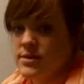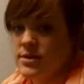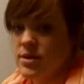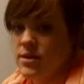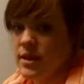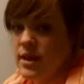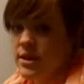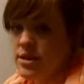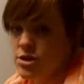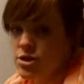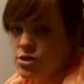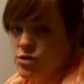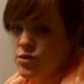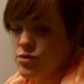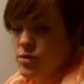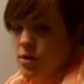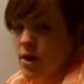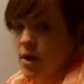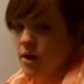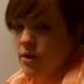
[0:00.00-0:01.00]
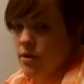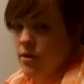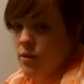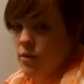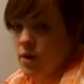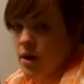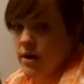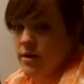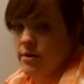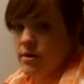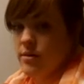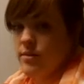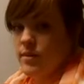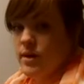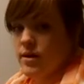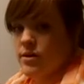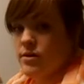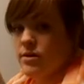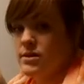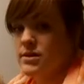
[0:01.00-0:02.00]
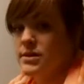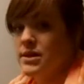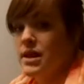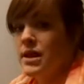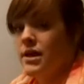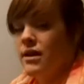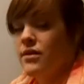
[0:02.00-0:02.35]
So they draw the water and minerals